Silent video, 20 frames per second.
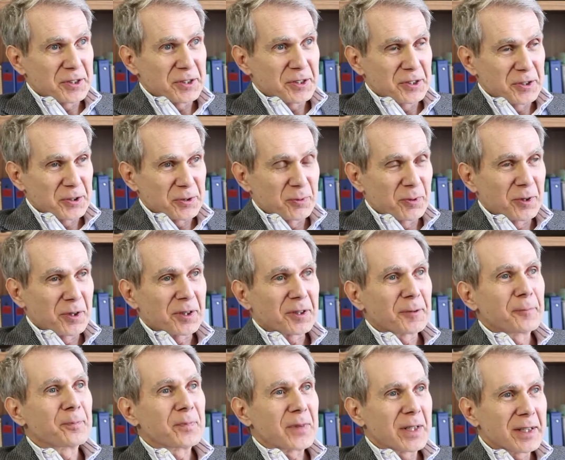his work
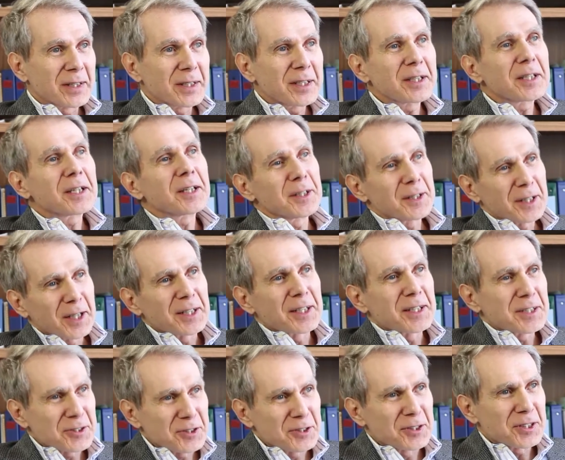and then I
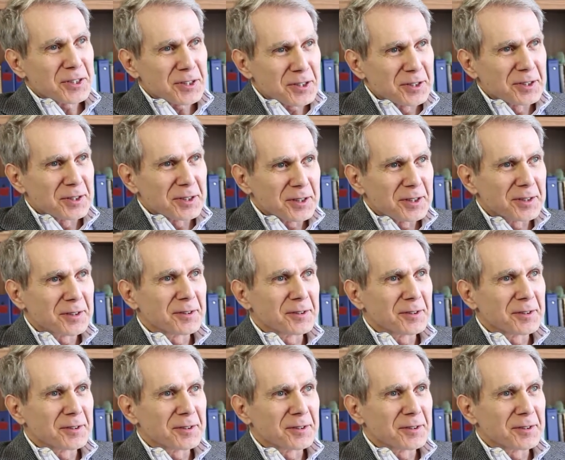answer yes, indeed.